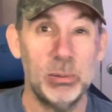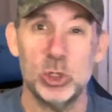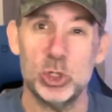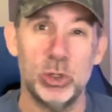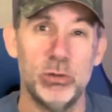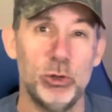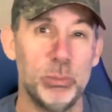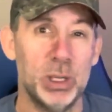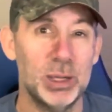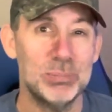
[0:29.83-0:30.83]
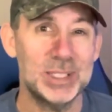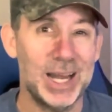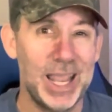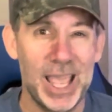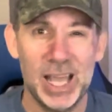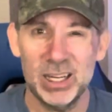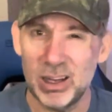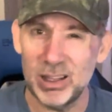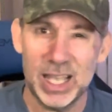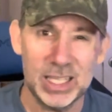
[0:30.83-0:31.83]
I'm going to show you a few pickups that I had and
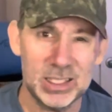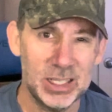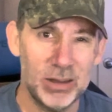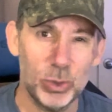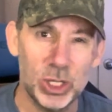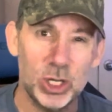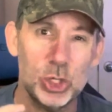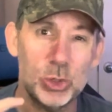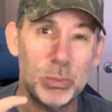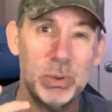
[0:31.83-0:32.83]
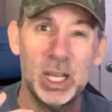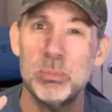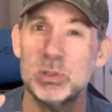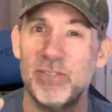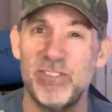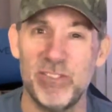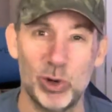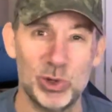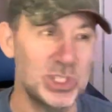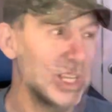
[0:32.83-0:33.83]
all that stuff. We're going to show the pickups
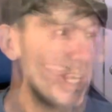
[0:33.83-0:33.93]
first.